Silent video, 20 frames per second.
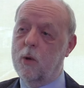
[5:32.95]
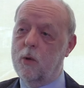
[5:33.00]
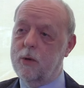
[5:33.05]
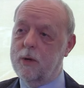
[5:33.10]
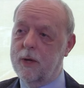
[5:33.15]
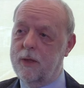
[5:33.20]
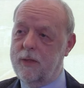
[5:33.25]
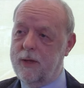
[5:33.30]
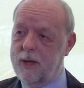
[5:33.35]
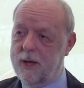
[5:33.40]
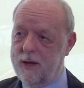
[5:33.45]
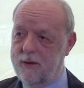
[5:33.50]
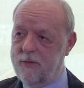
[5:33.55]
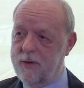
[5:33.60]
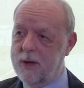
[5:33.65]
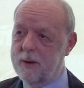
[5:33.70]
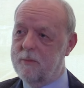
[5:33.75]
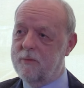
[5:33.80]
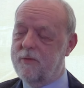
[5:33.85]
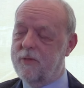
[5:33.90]
look at the
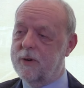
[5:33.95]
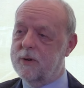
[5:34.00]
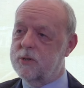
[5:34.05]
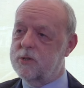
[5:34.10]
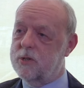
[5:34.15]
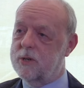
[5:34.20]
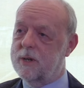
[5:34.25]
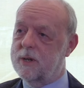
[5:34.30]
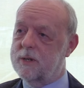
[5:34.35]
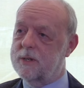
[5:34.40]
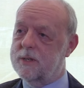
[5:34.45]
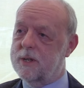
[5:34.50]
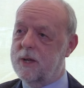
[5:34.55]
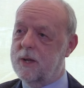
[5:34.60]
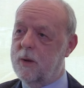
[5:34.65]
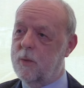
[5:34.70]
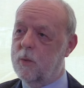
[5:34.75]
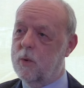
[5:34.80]
FM function and say,